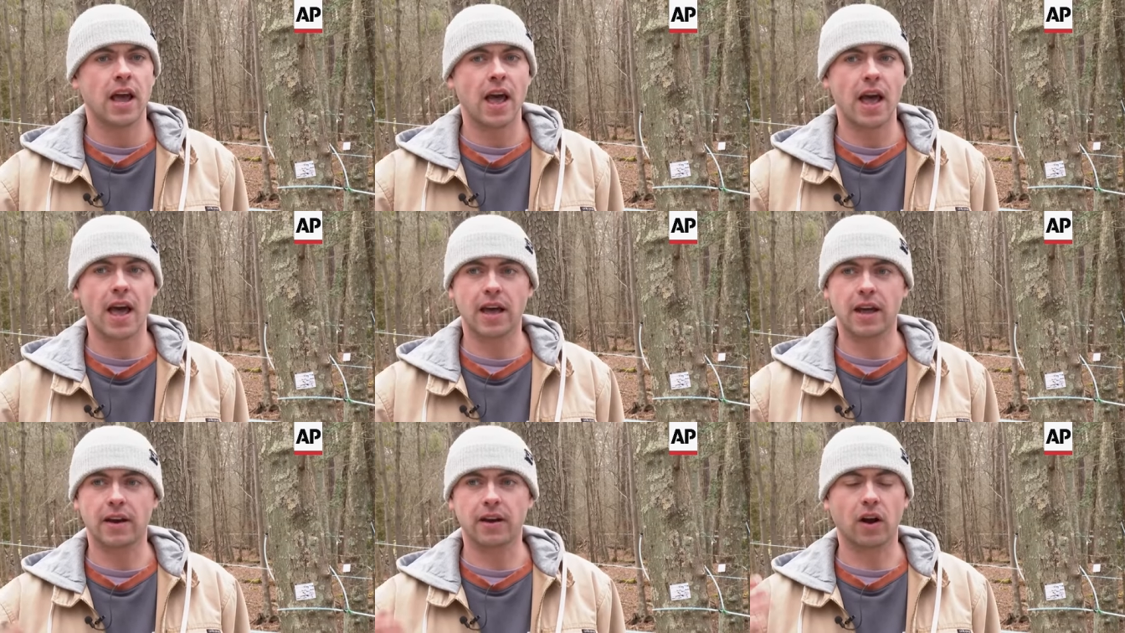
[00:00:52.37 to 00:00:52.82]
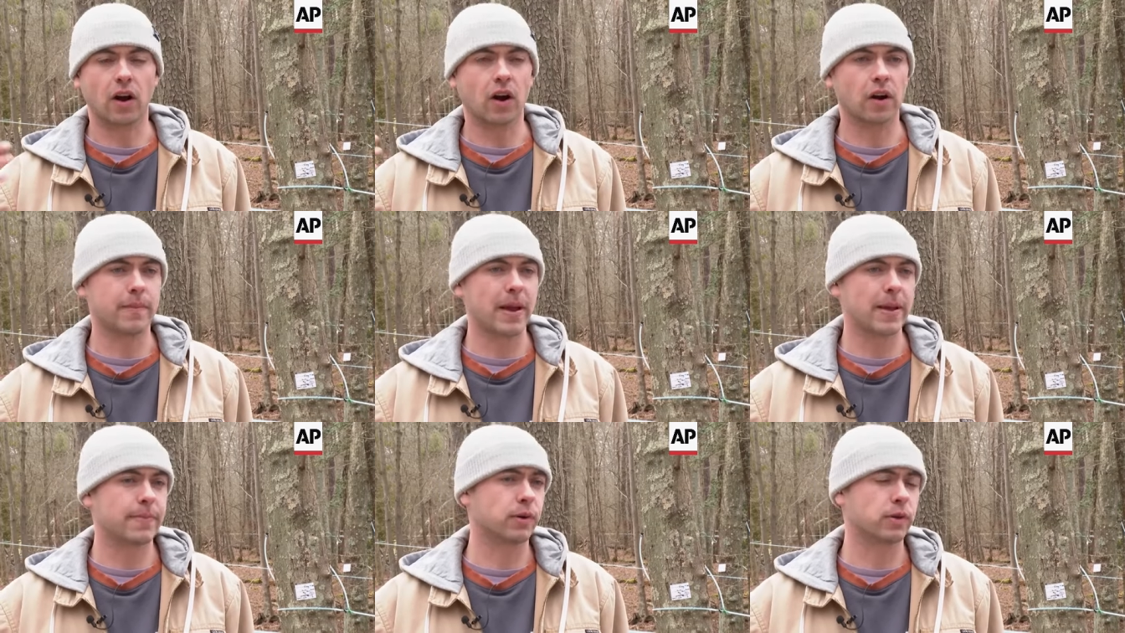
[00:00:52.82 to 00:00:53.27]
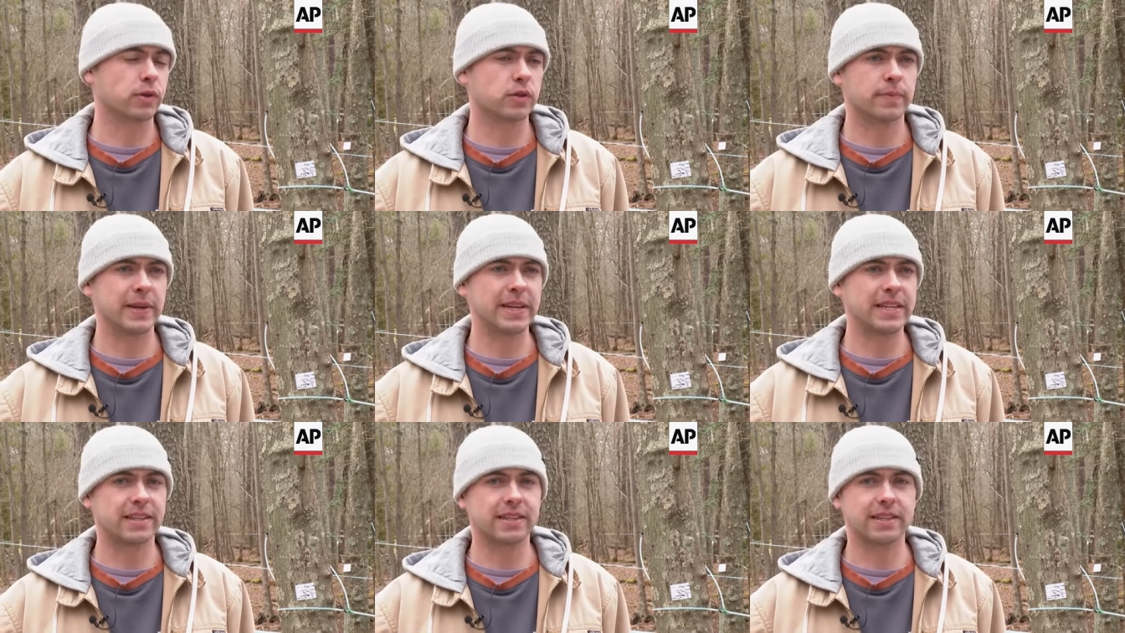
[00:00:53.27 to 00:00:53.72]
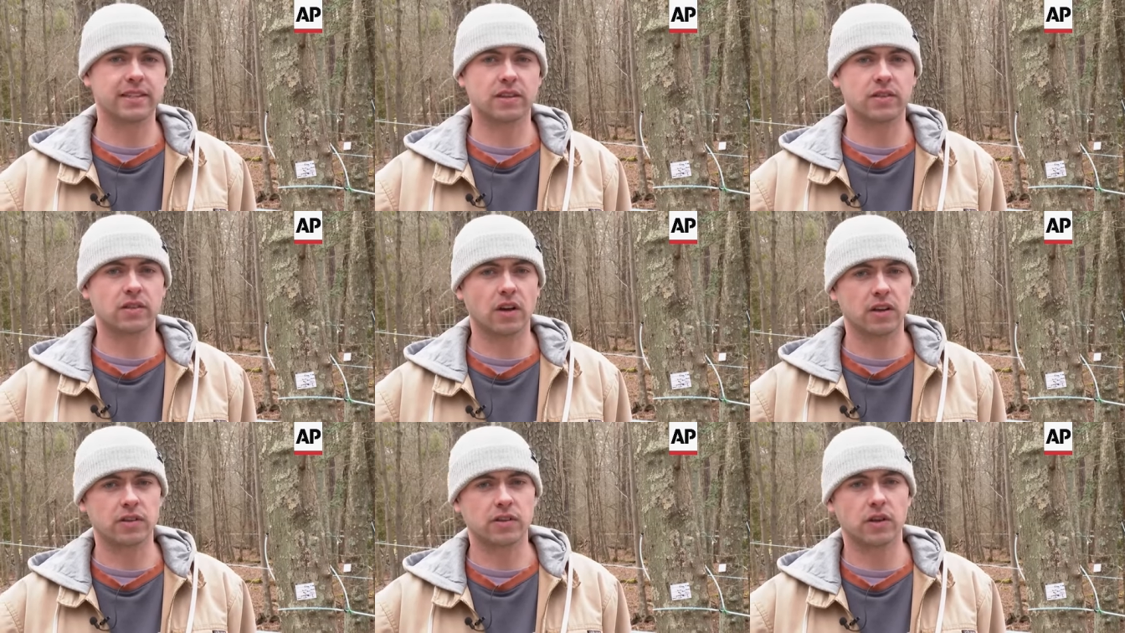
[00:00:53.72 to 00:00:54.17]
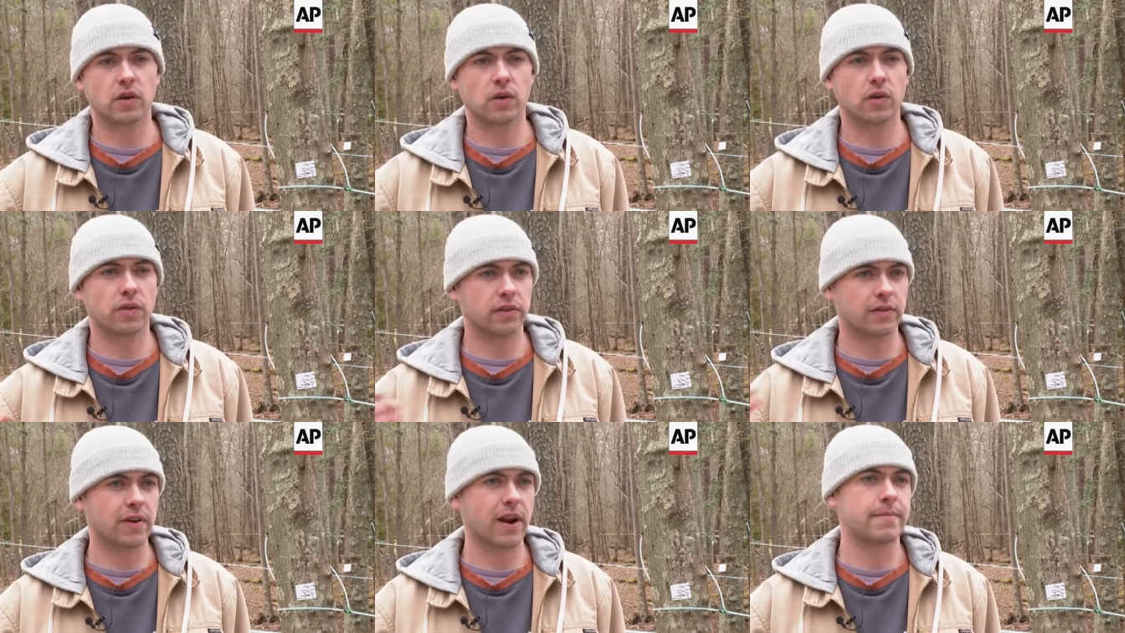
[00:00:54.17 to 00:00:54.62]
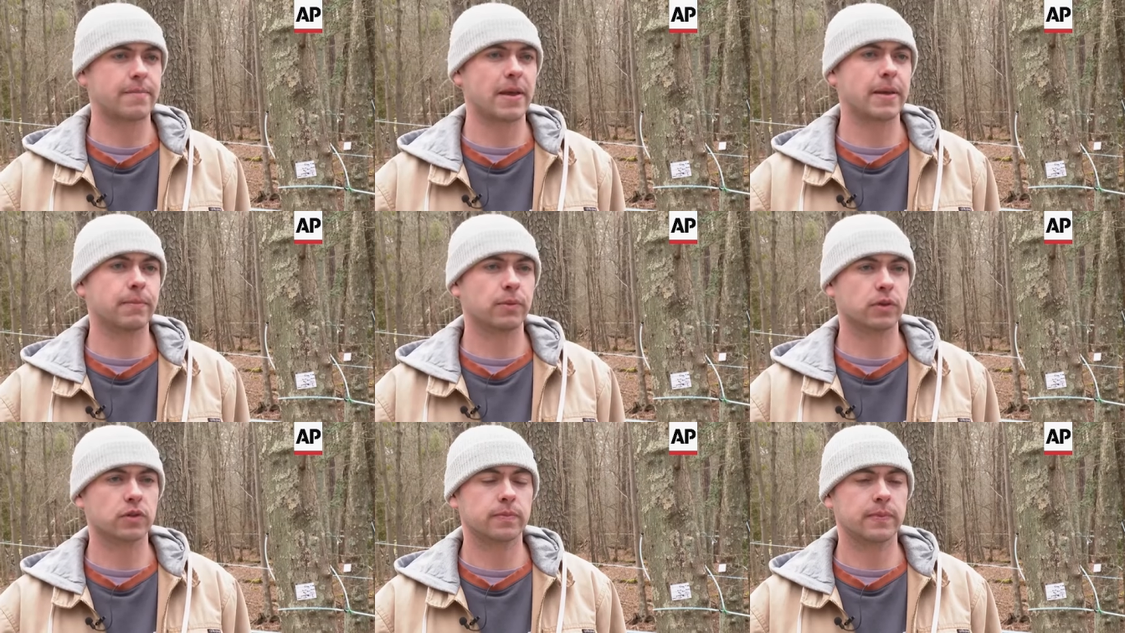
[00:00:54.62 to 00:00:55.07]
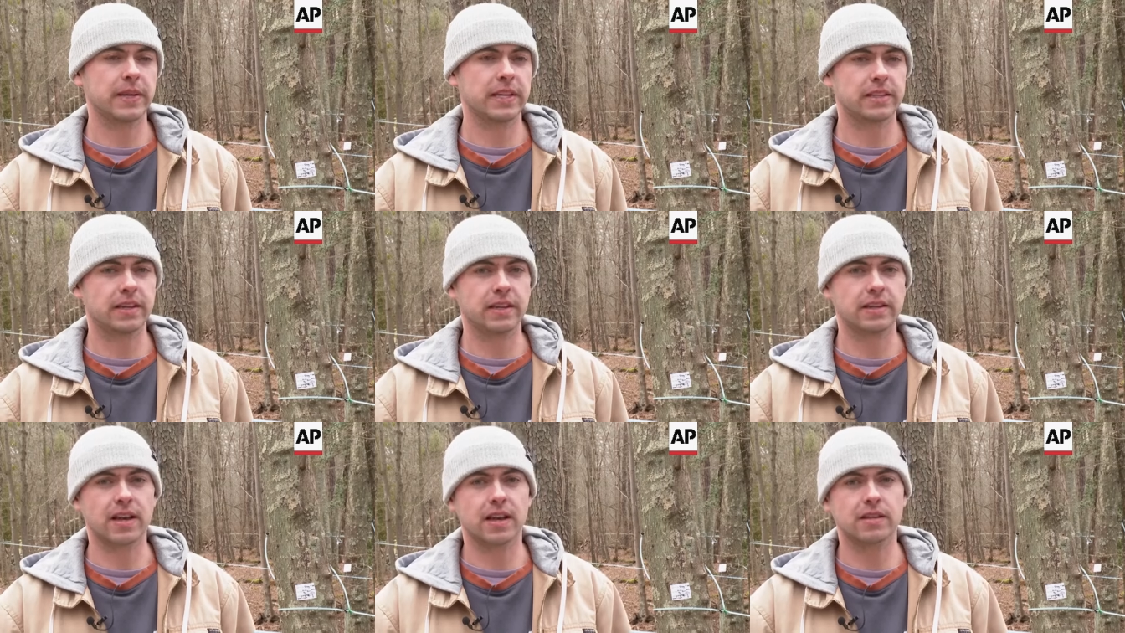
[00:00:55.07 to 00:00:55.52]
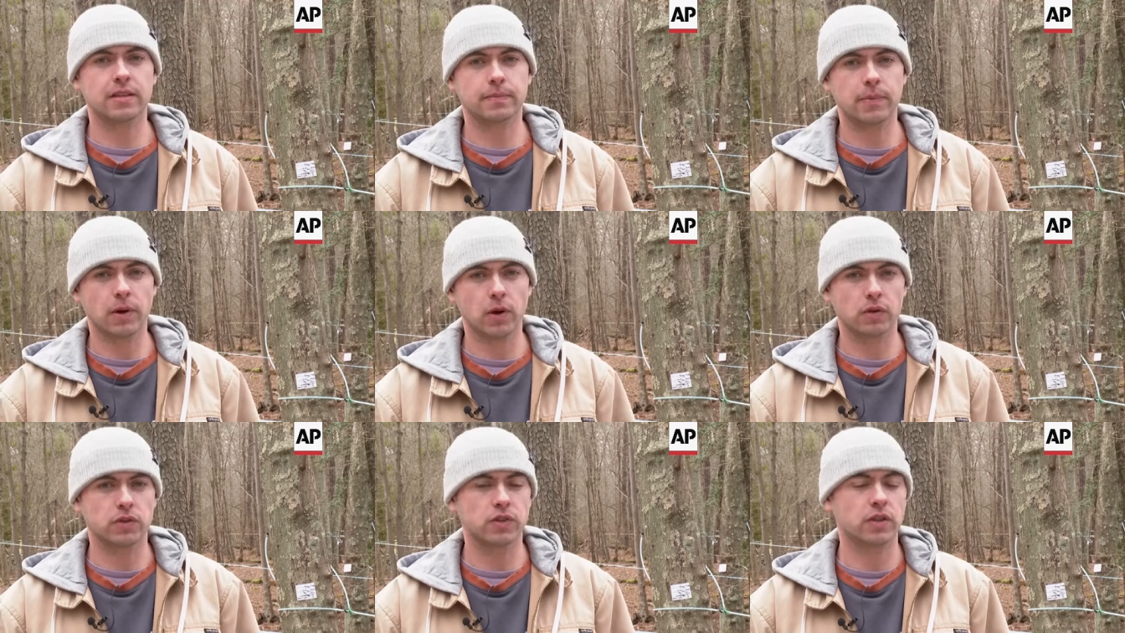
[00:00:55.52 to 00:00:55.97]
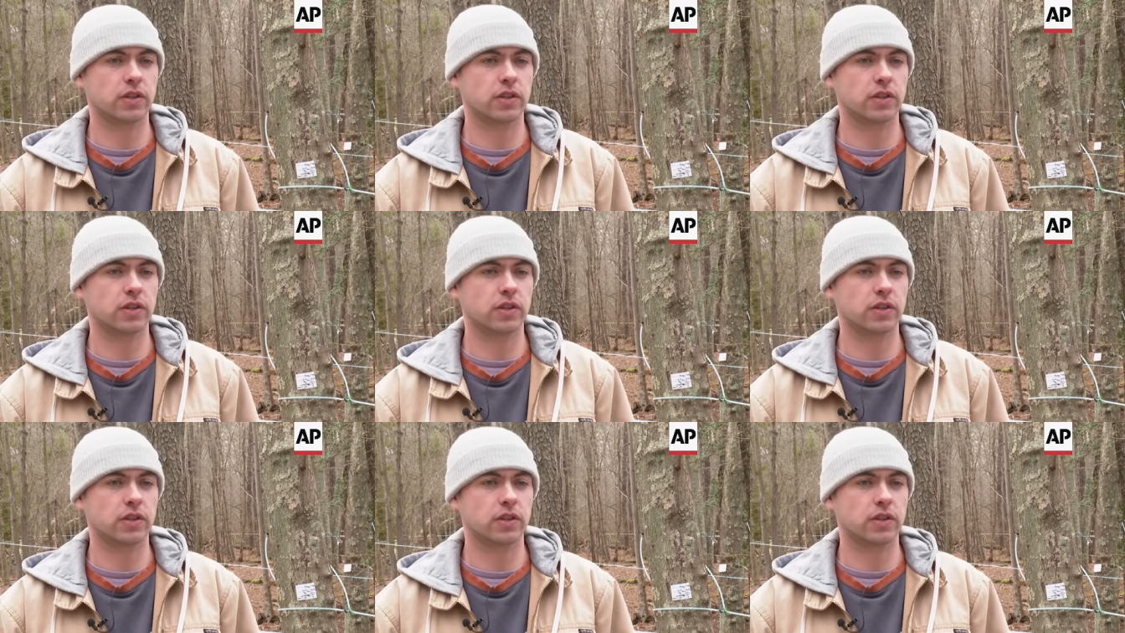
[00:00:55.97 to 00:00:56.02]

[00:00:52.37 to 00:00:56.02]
and our maple species is also the red maple species as opposed